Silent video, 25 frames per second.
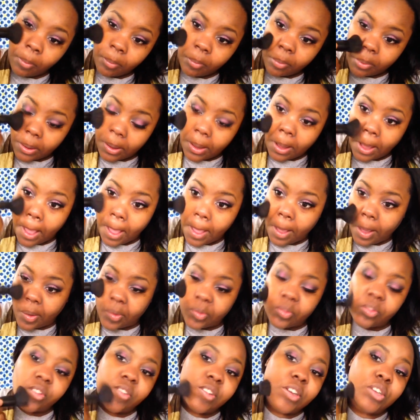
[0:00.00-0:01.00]
but yeah,
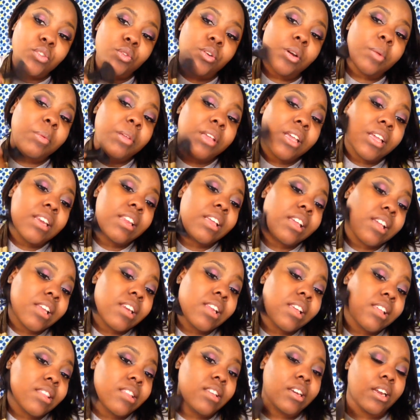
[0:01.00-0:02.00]
and then just rubbing it in,
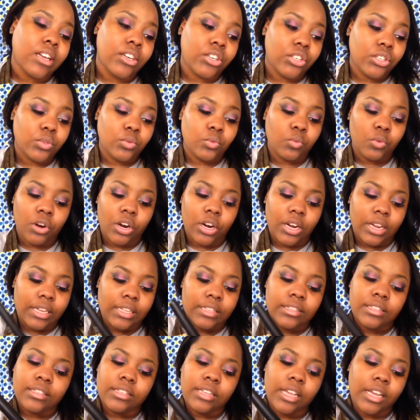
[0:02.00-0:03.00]
and then I just work
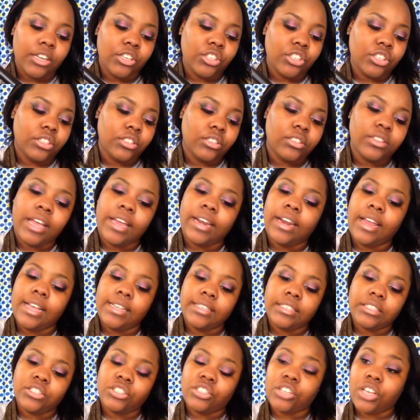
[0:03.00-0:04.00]
in sections. That
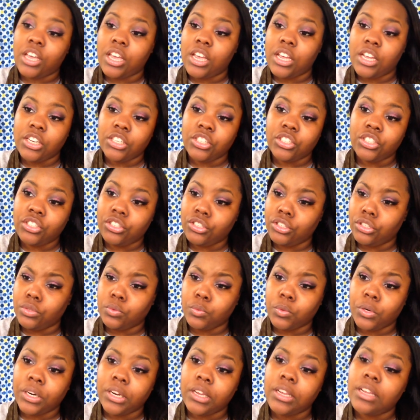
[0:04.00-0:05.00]
hasn't changed. Just
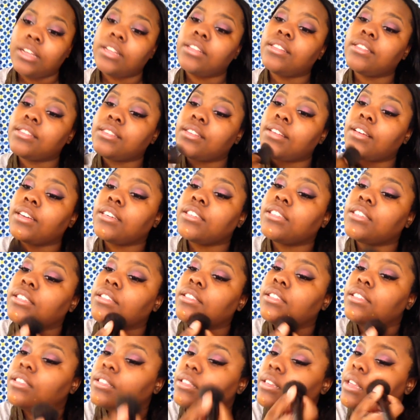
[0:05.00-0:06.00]
working in
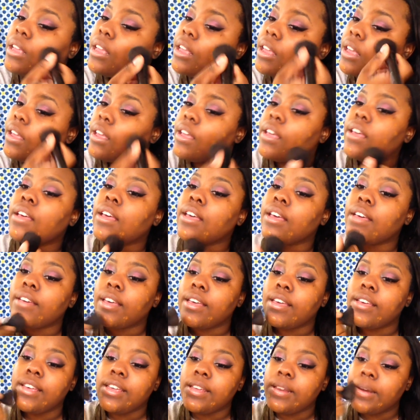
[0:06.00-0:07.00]
sections,
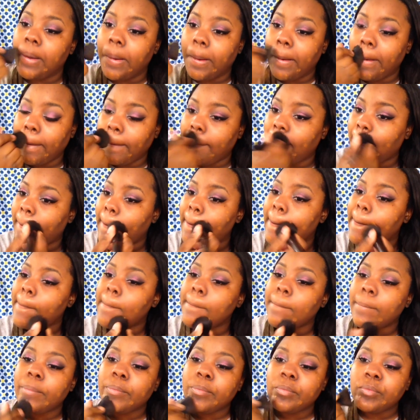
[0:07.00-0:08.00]
and
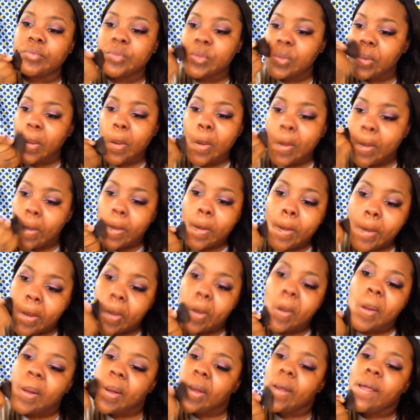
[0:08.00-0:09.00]
um,
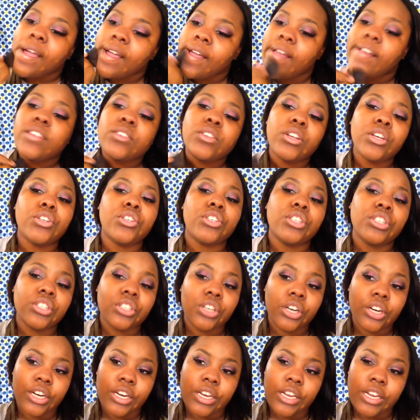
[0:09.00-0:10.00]
so I usually
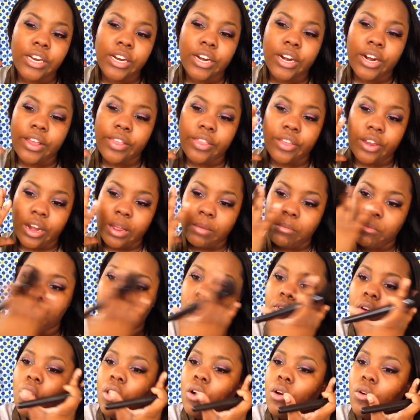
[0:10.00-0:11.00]
start here, and then I
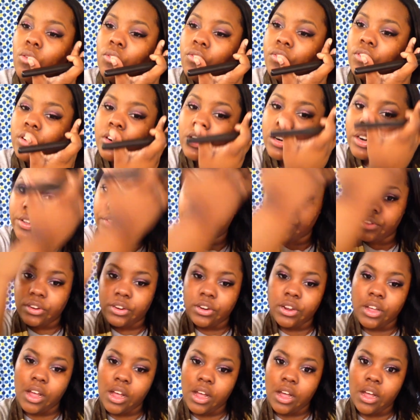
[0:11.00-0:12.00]
move over and
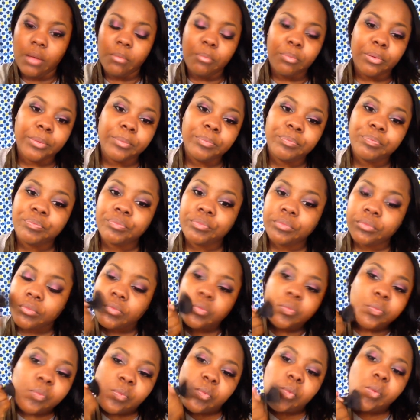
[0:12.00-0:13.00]
then up.
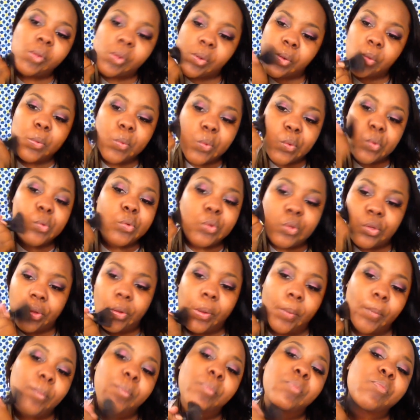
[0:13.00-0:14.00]

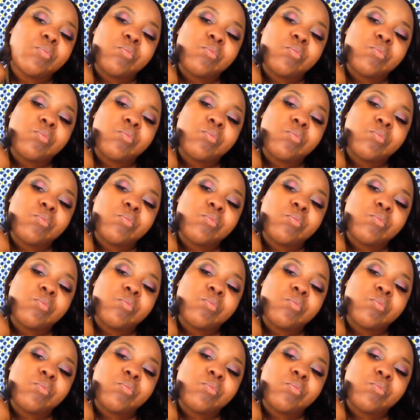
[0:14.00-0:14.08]
So,